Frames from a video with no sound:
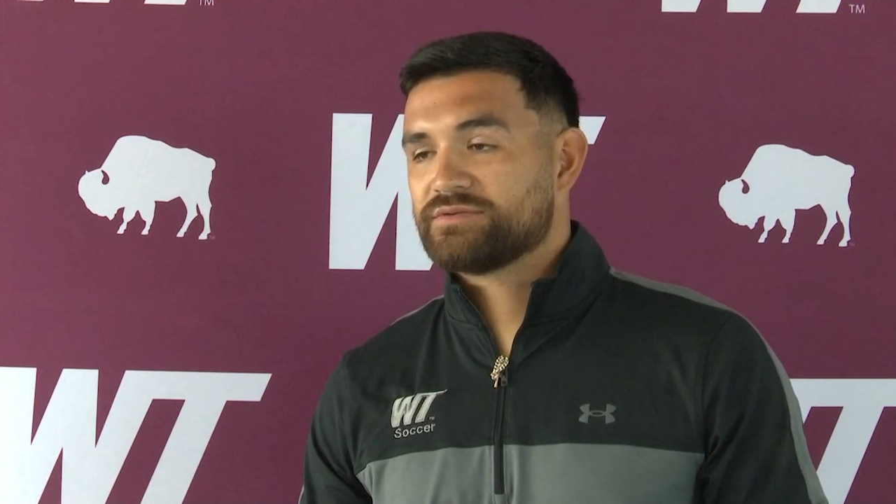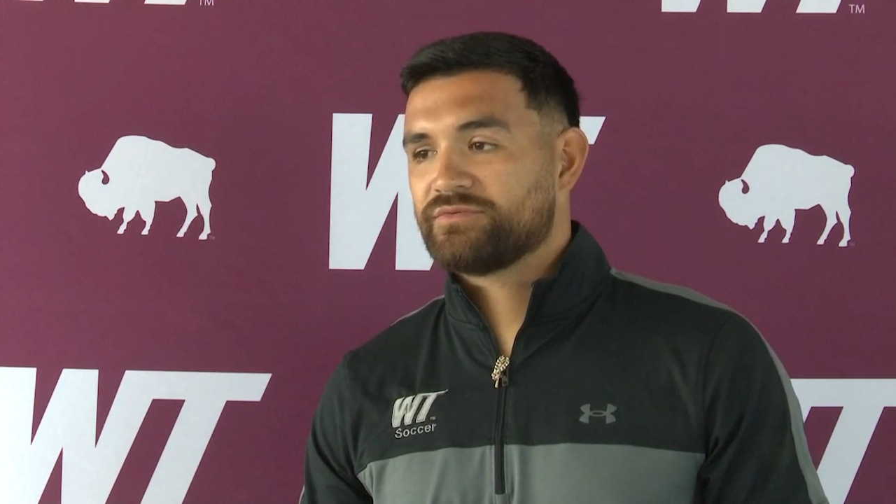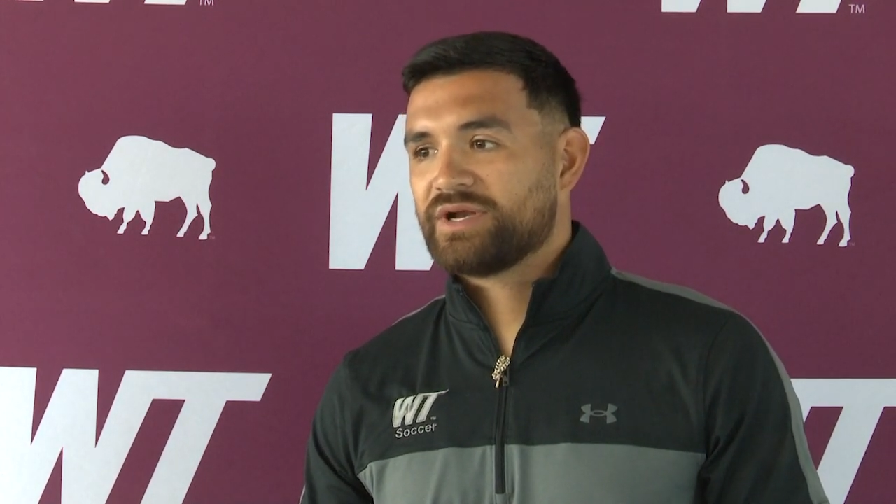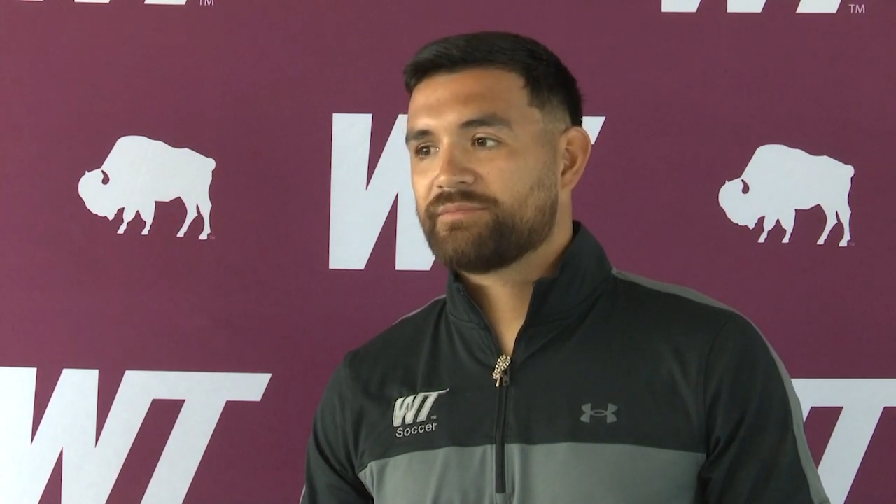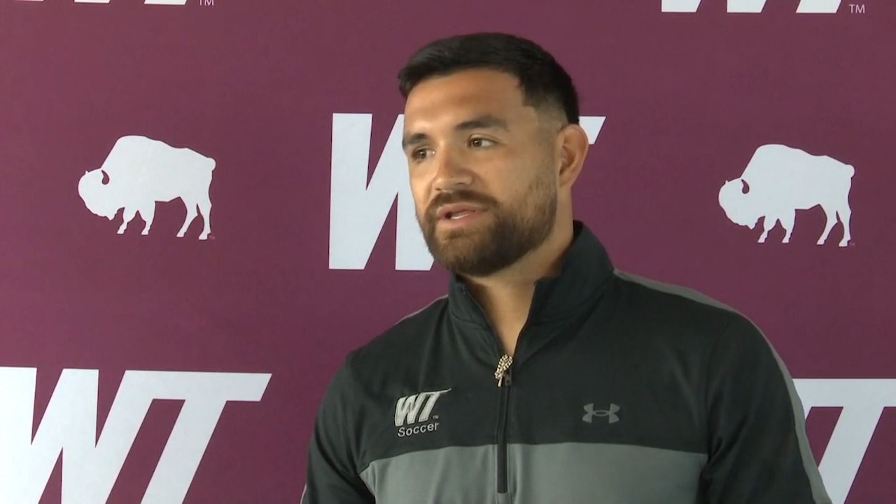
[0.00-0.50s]

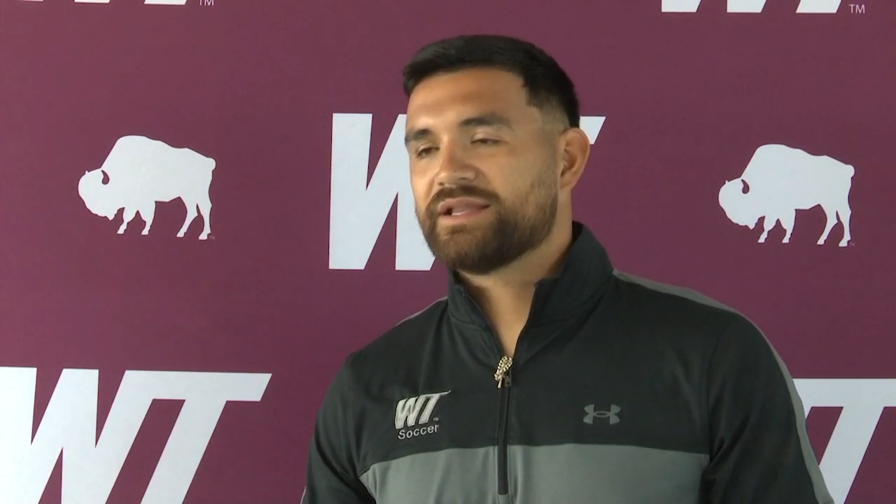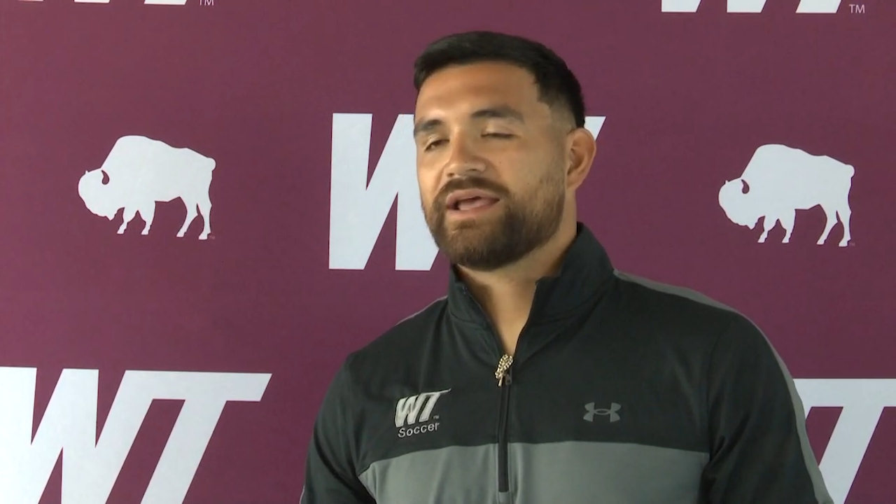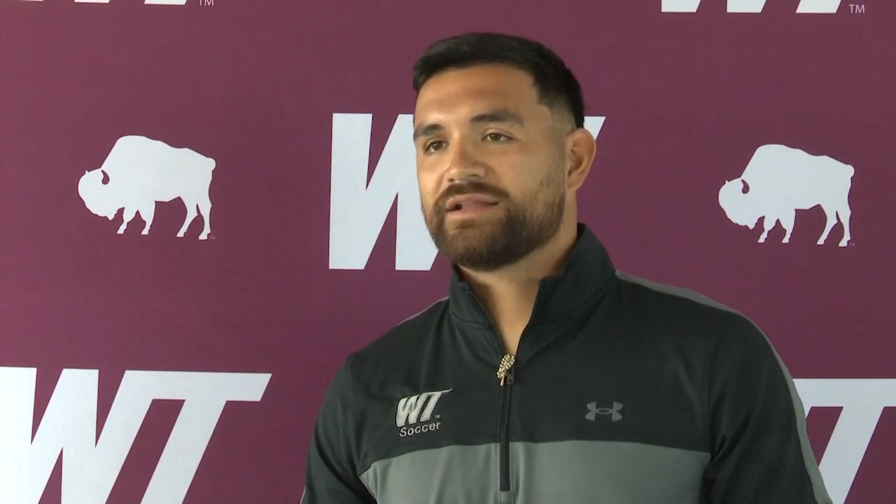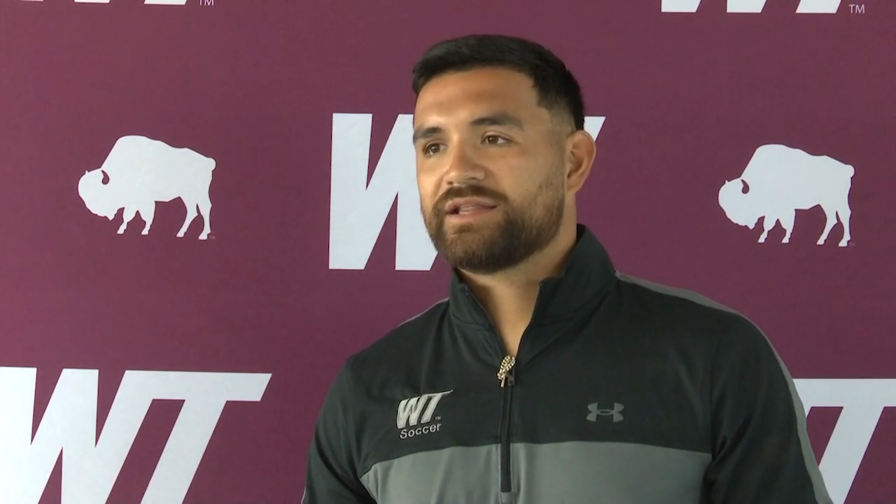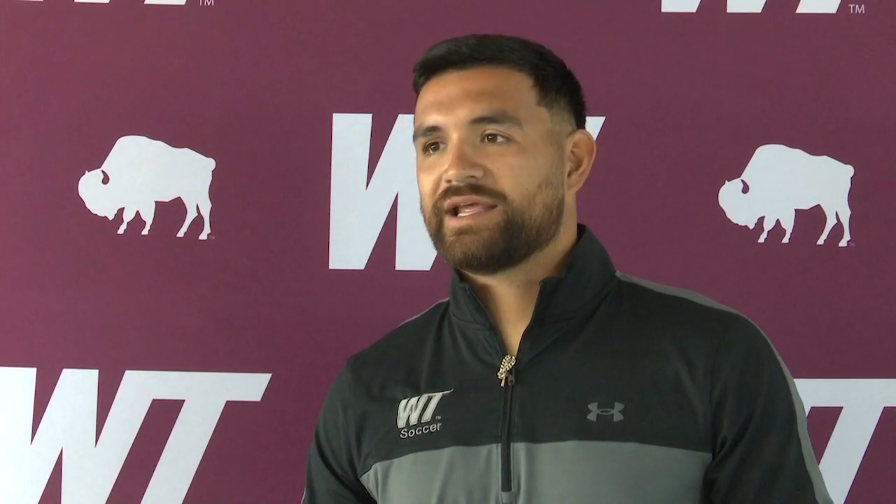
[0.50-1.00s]
When I mean
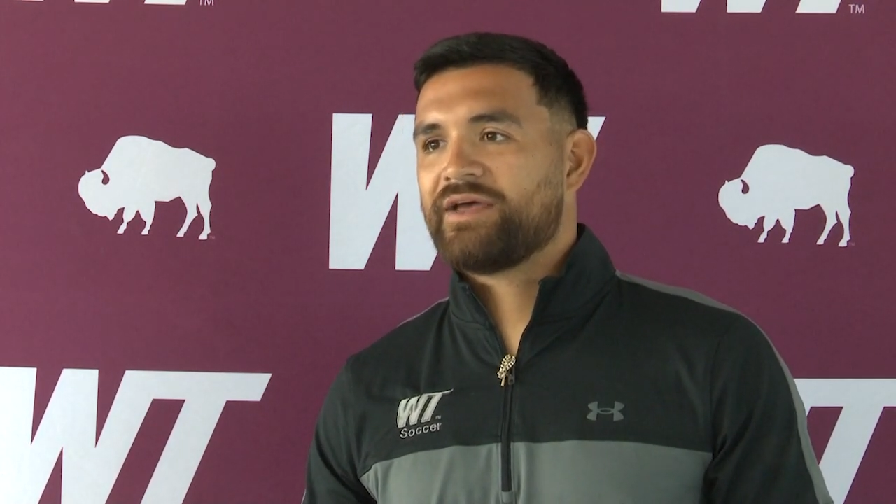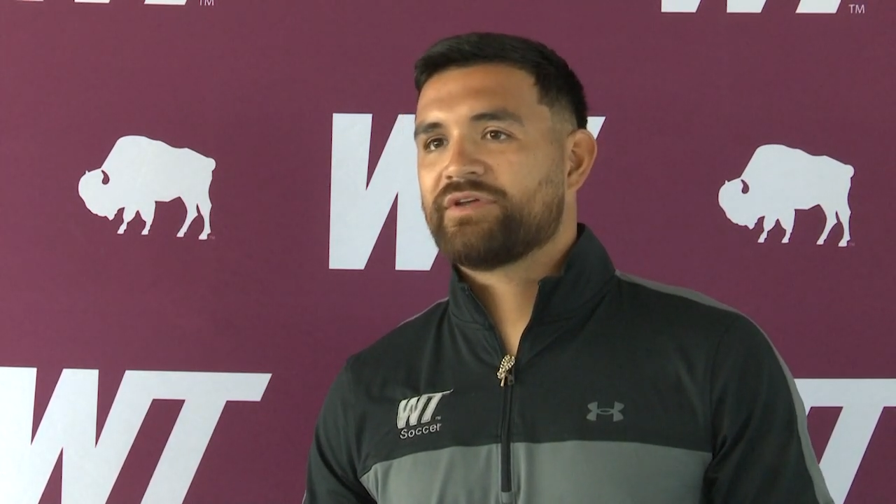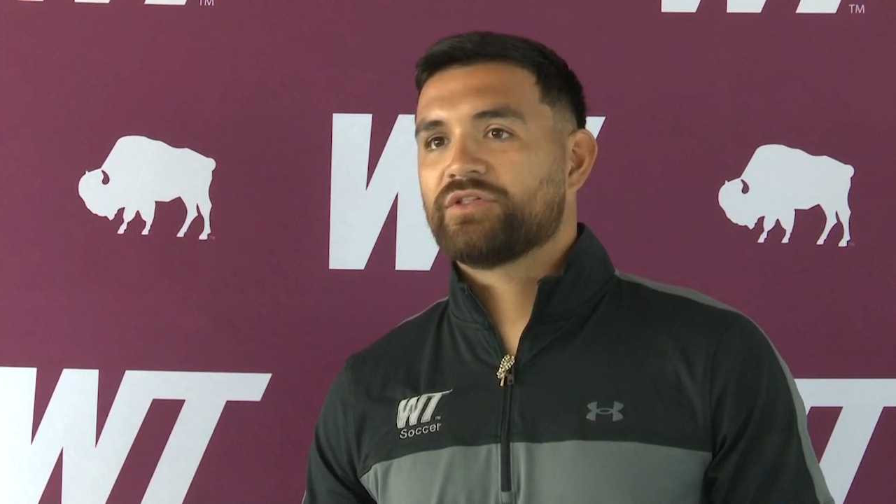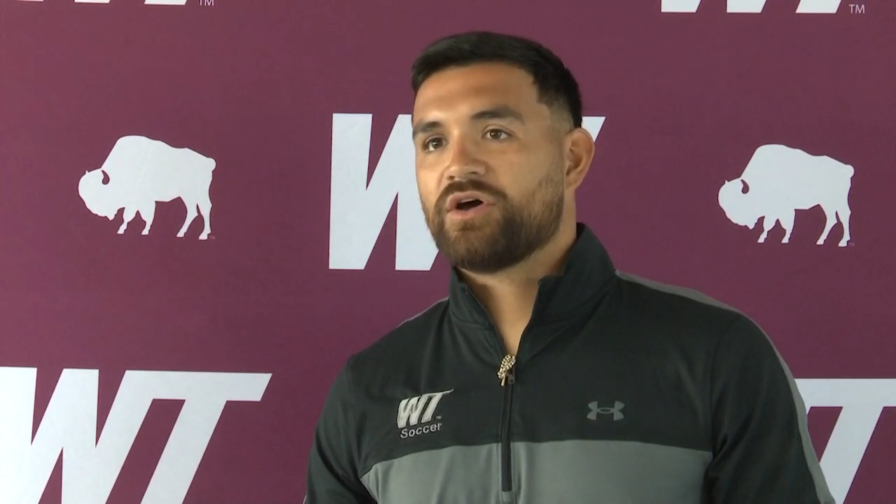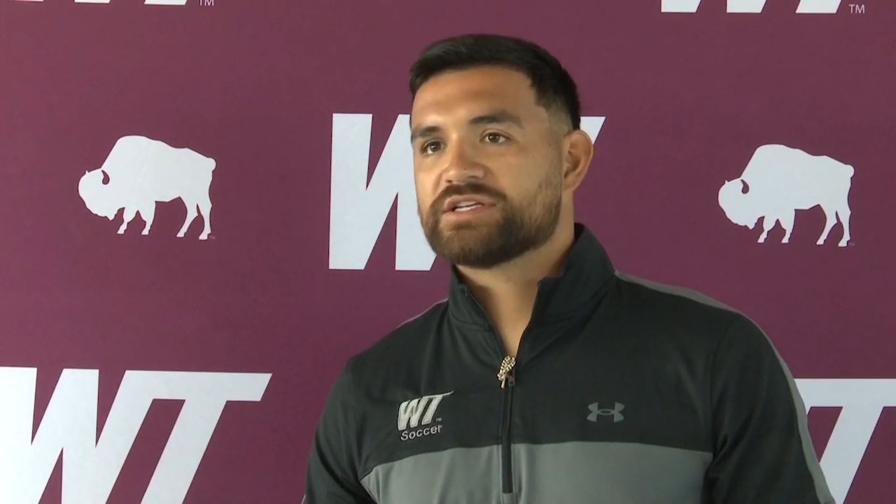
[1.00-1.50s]
that, they
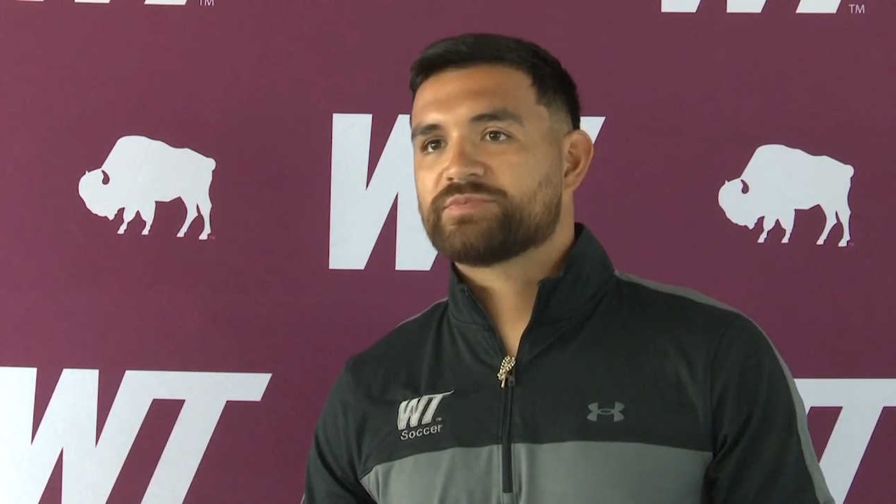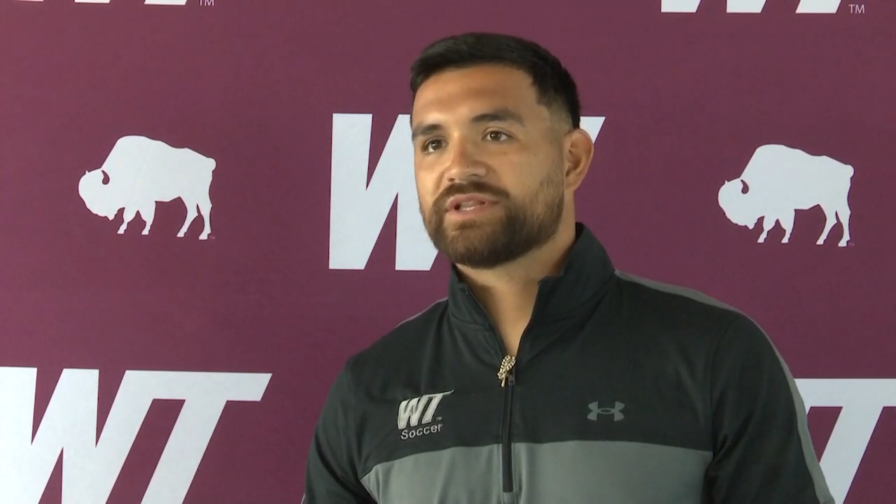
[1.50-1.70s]
haven't lost,